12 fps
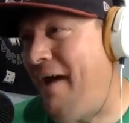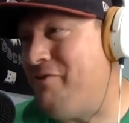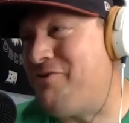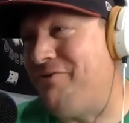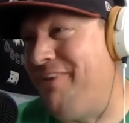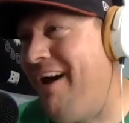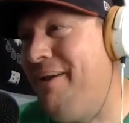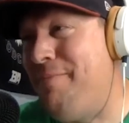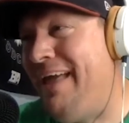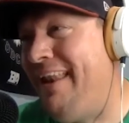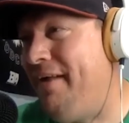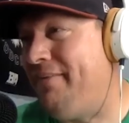I was done,
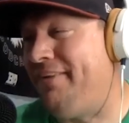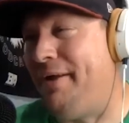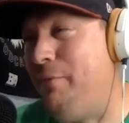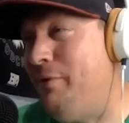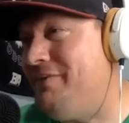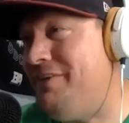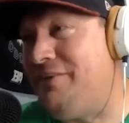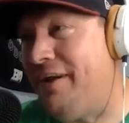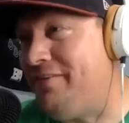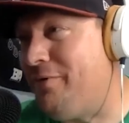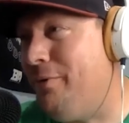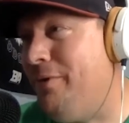then. I was like, I want to teach
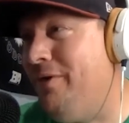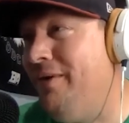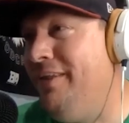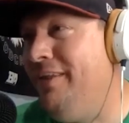high school.